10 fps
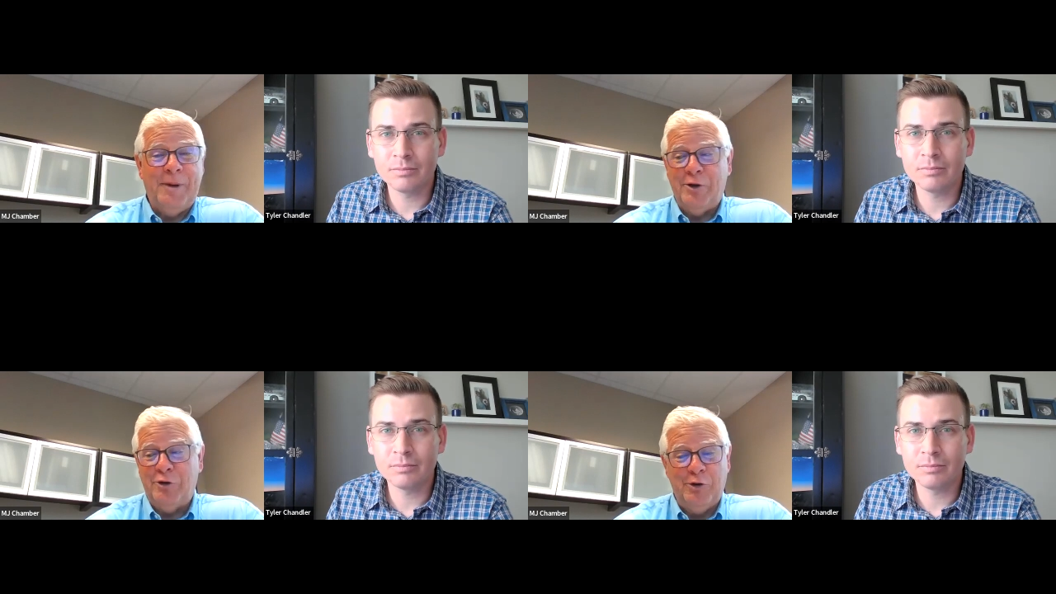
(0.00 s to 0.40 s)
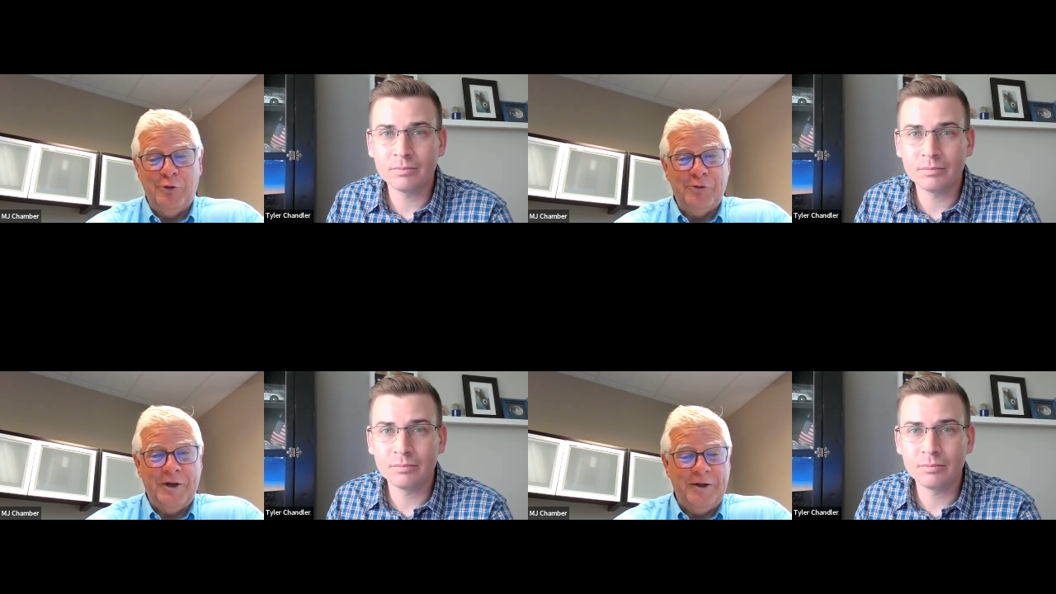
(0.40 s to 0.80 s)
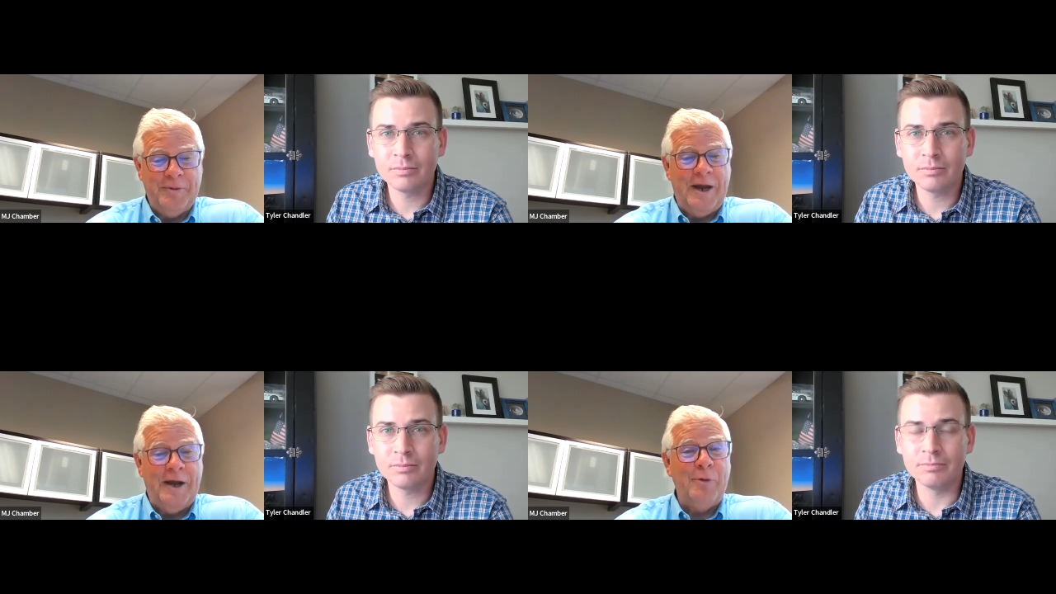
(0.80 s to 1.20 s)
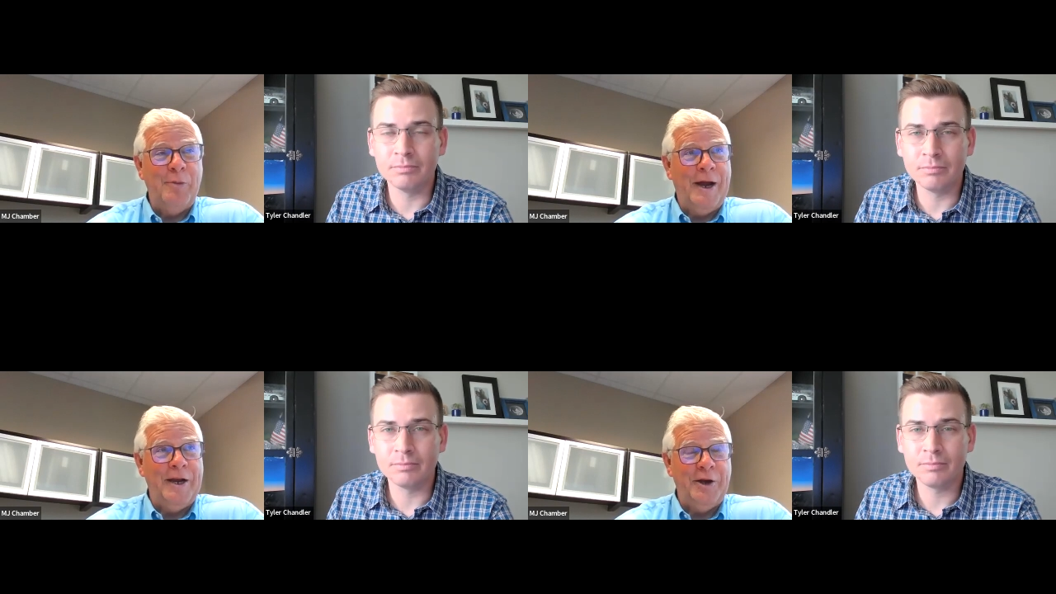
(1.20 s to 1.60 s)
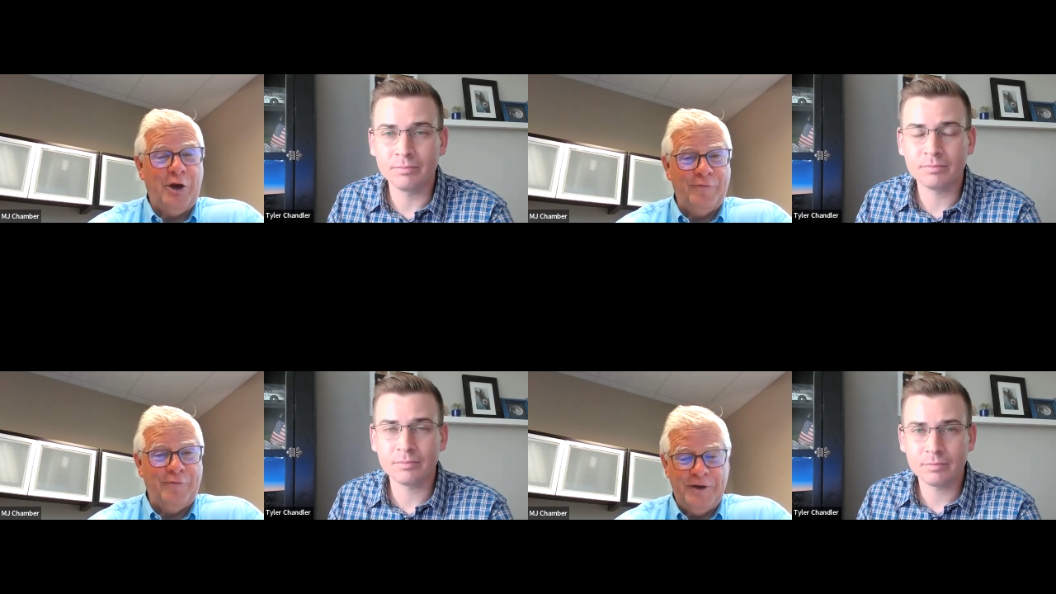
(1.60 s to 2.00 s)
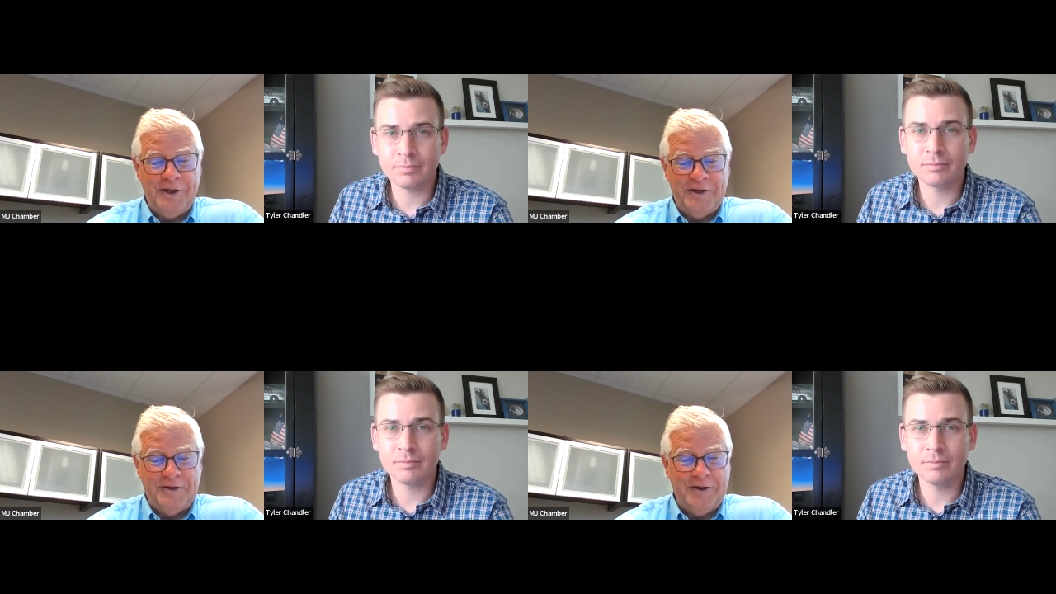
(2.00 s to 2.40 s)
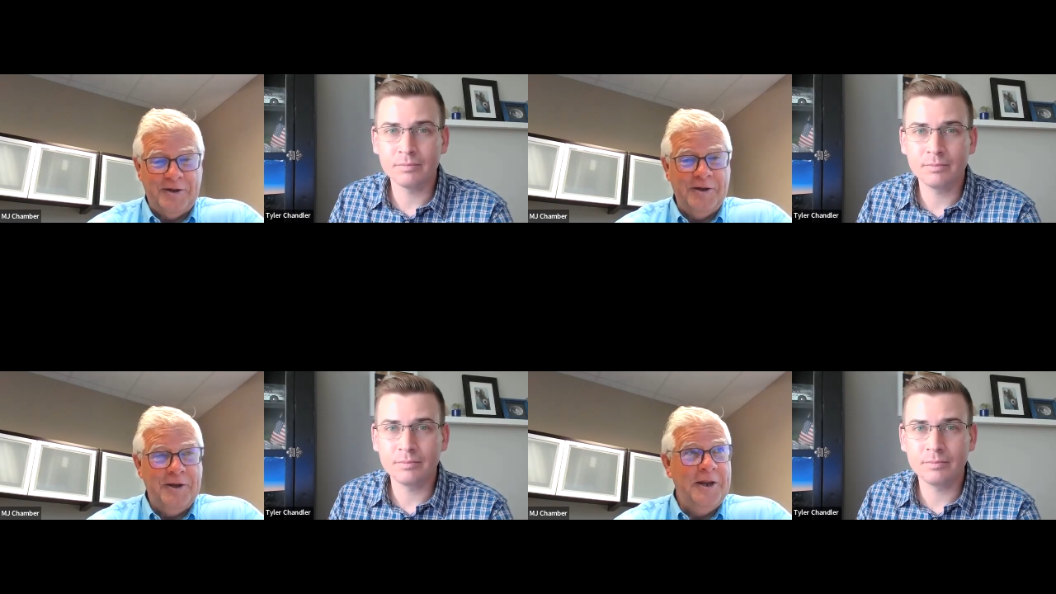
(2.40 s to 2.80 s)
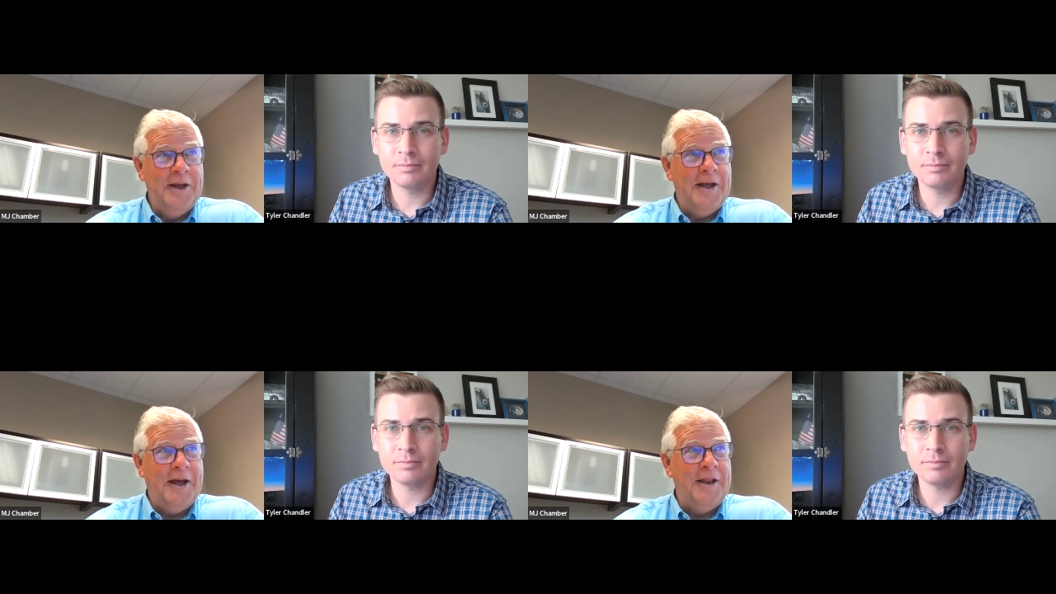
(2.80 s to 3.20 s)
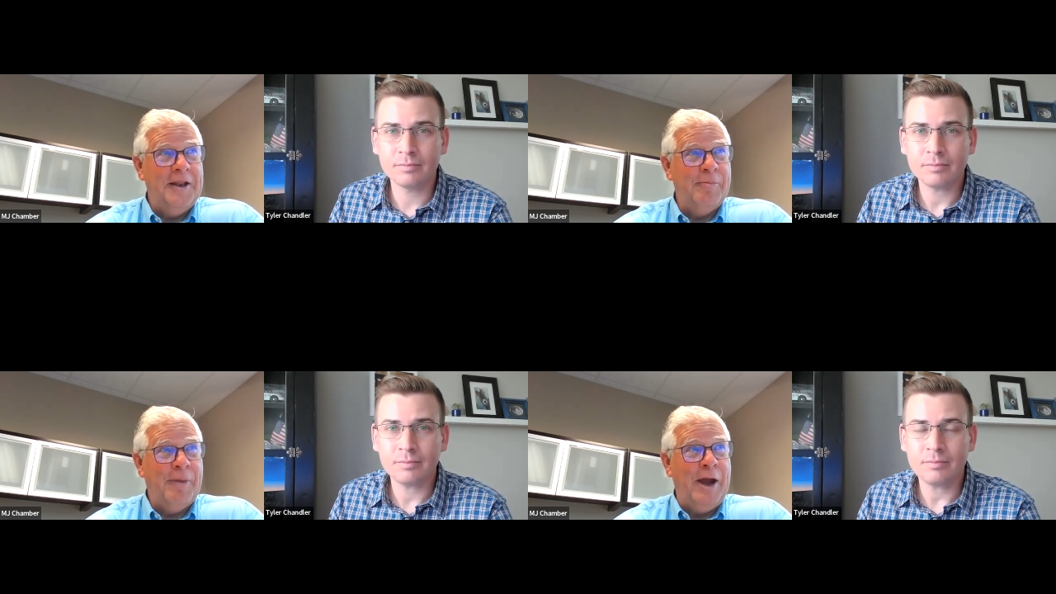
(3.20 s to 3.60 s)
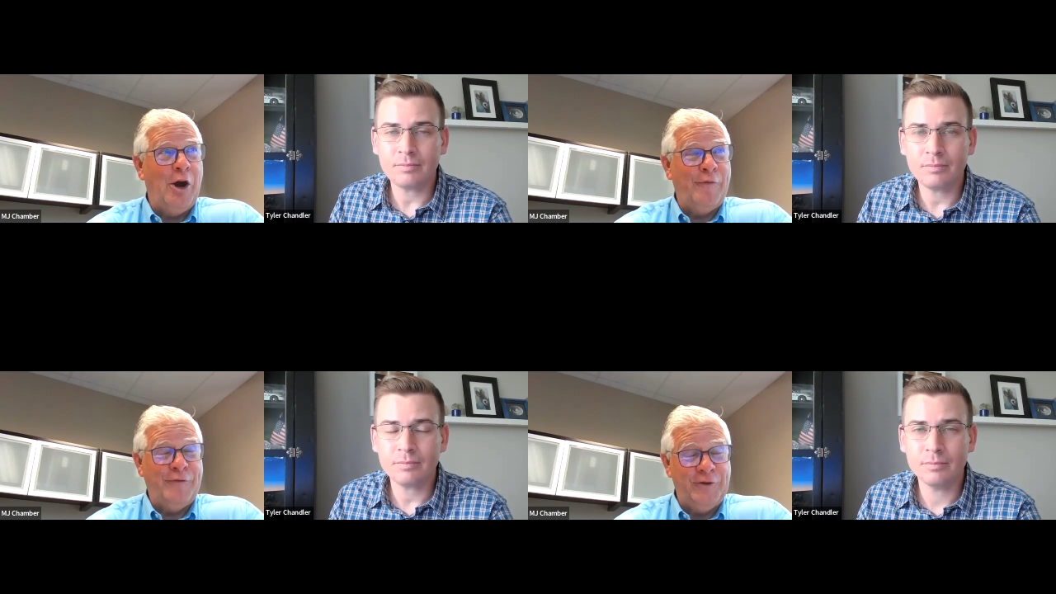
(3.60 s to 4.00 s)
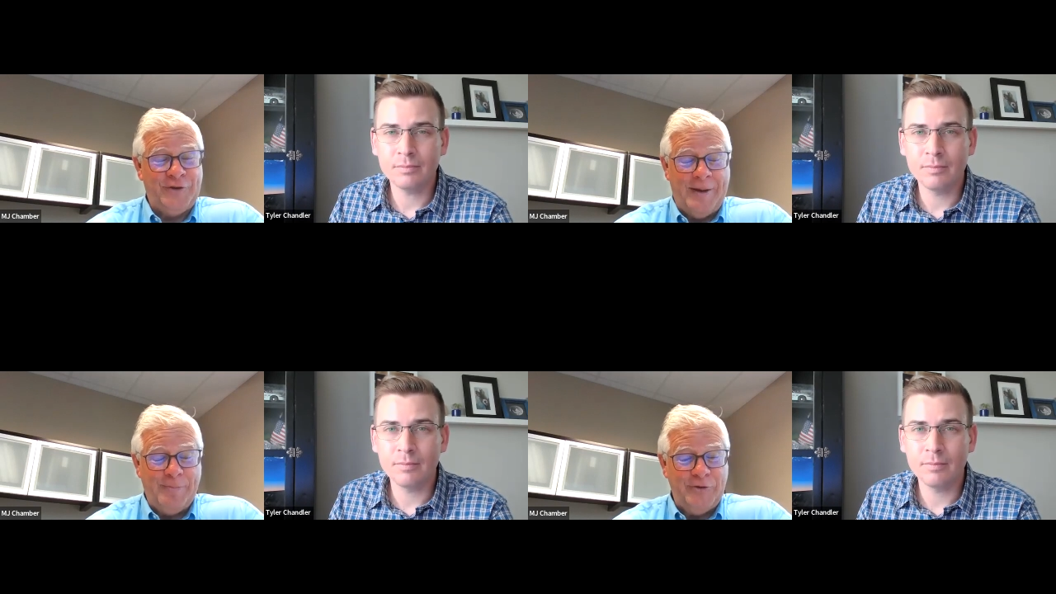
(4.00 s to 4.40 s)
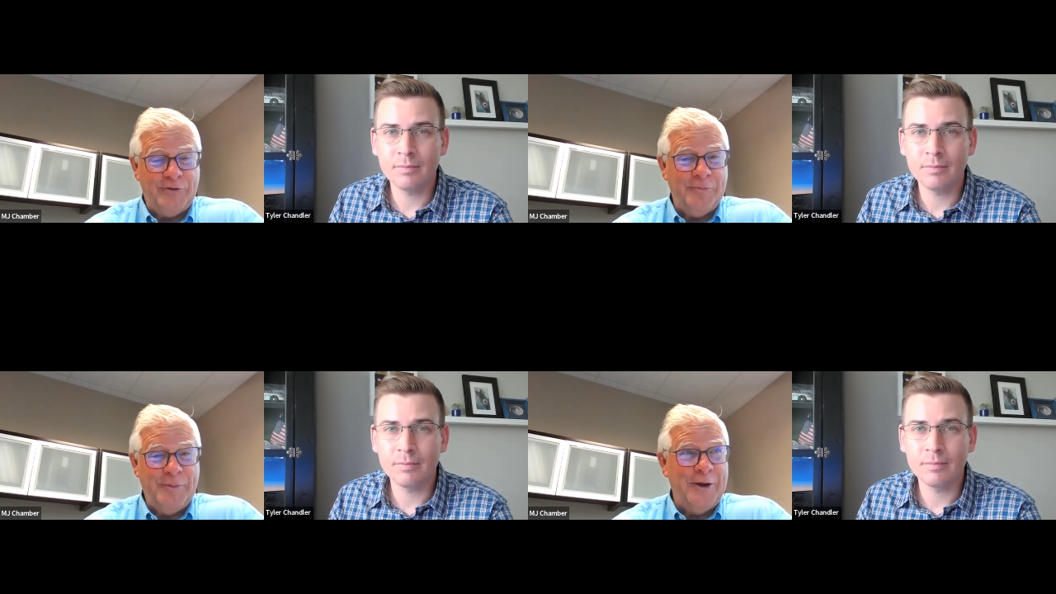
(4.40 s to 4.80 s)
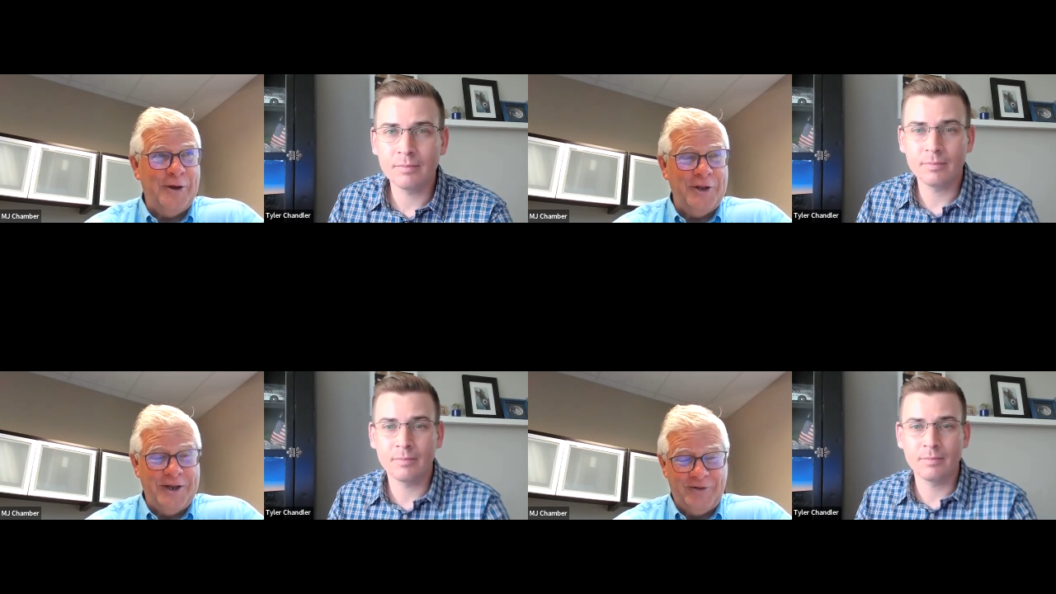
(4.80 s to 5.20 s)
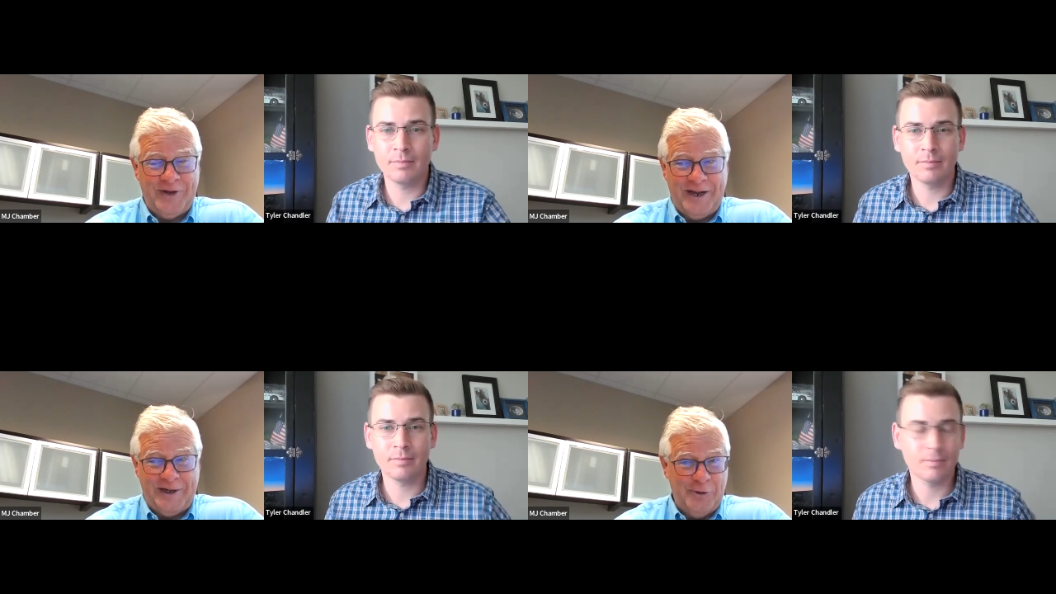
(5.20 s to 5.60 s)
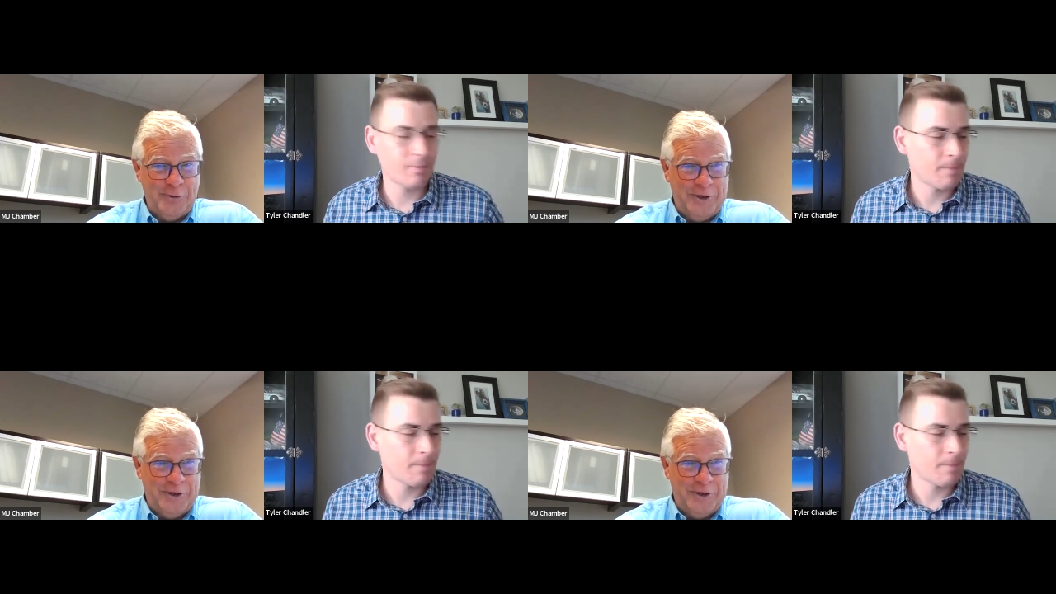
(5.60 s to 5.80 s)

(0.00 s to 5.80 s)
Speaker 1: about growth. Uh, I'm reminded often that uh, my office happens to be on the exact